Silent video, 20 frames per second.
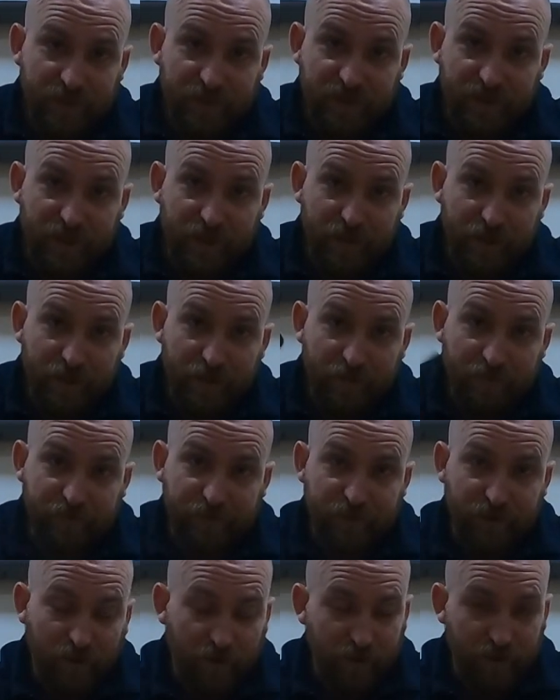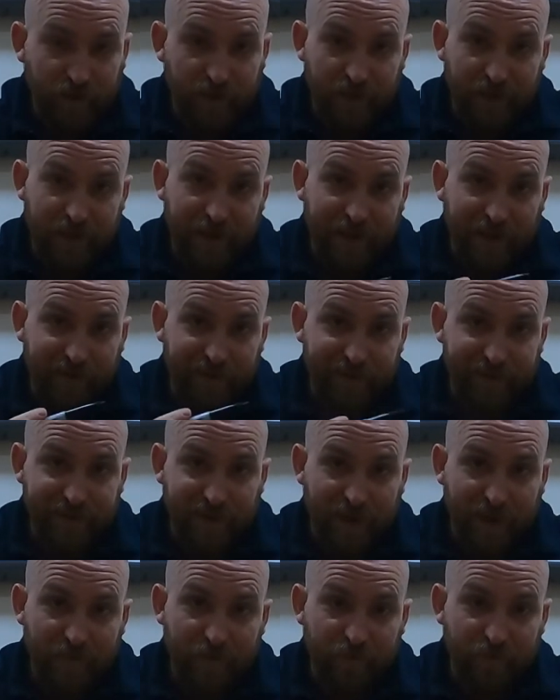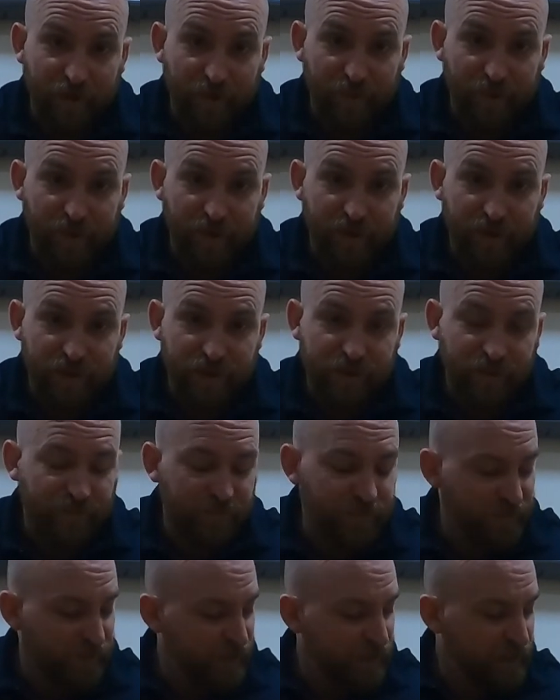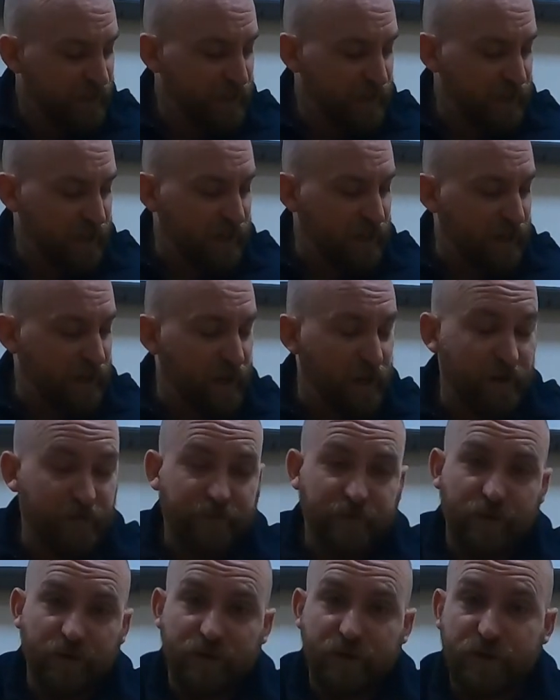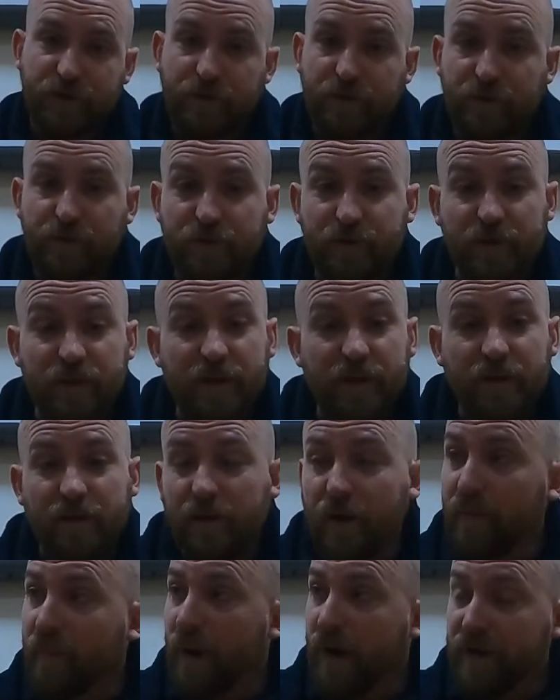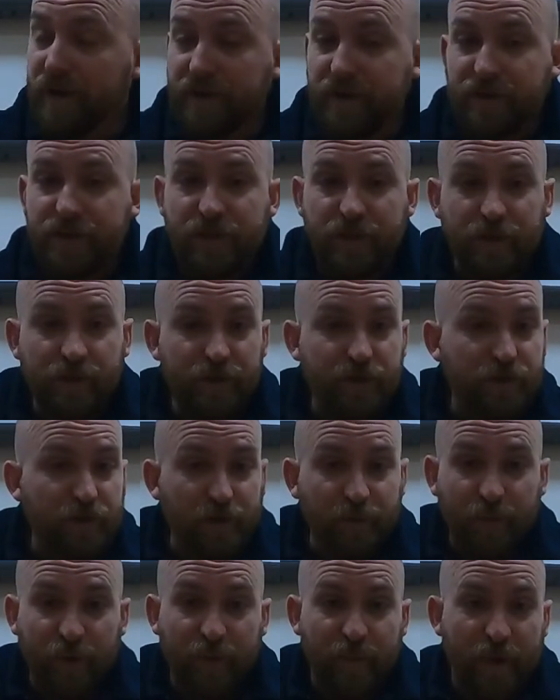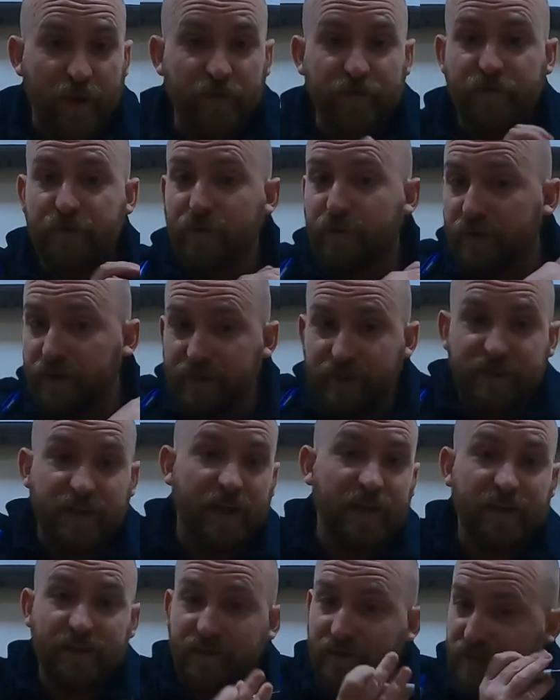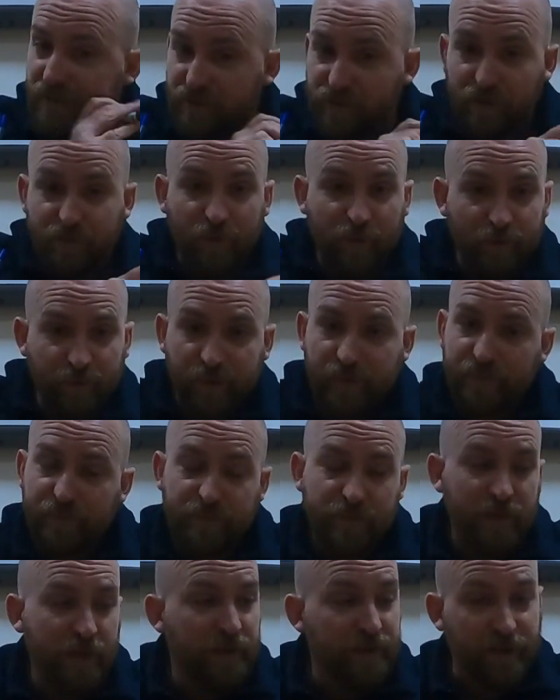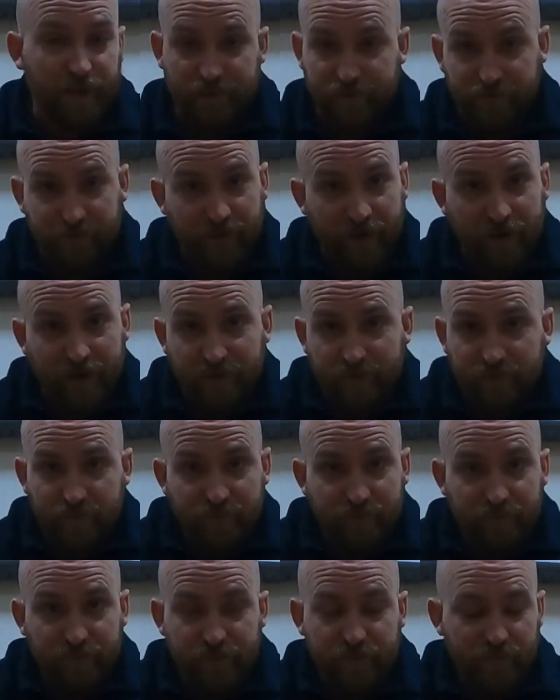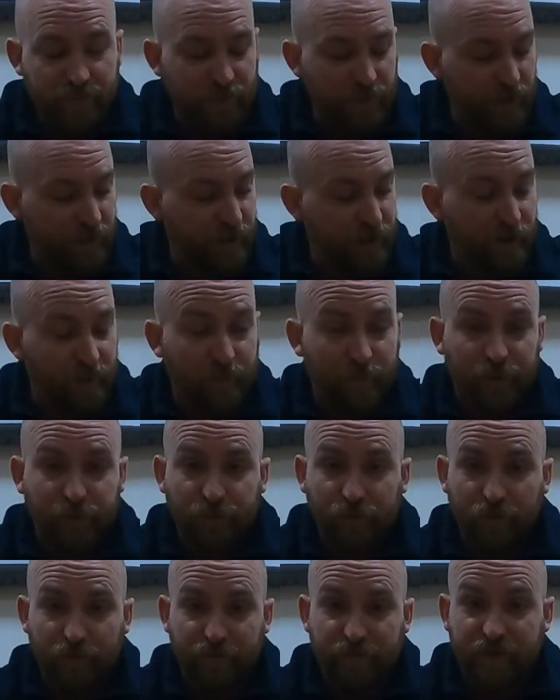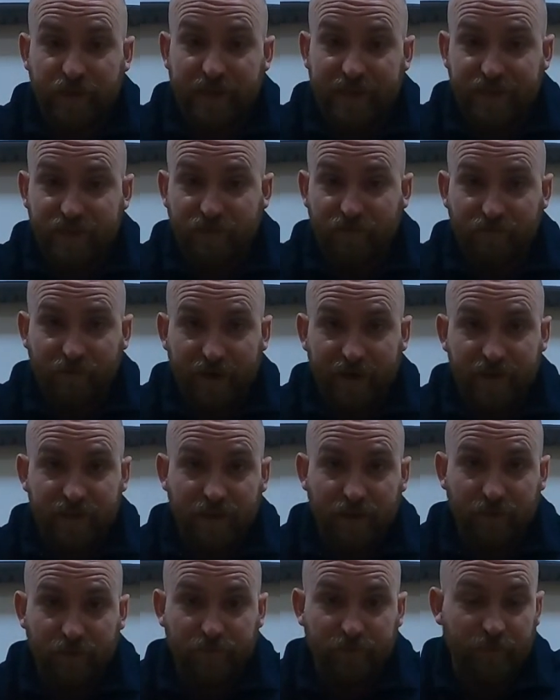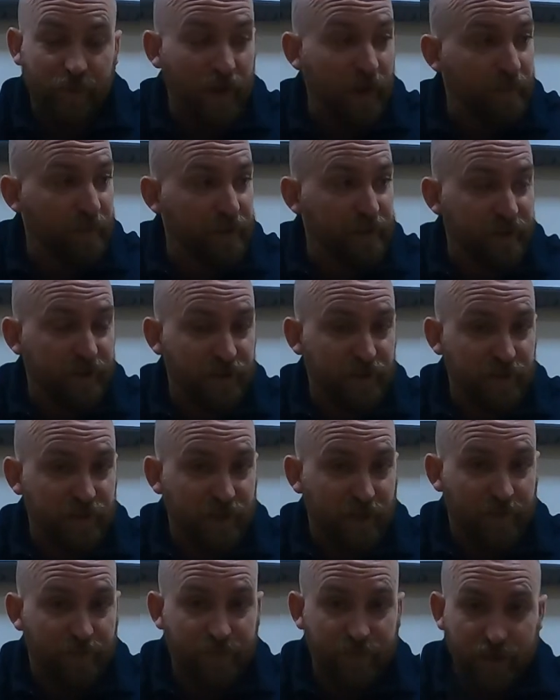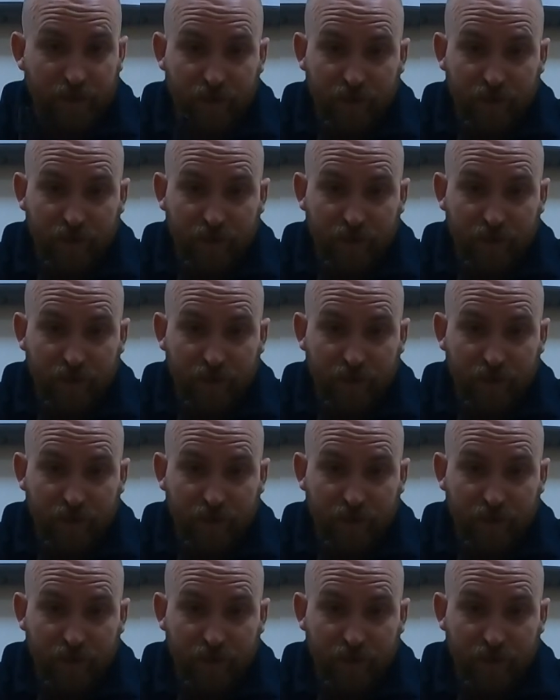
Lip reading: TQ for tourniquet, and the time of application. If you're just using a bandage and you're just going to put a pen through it and tighten the system up, that's fine. But don't forget to write down application time.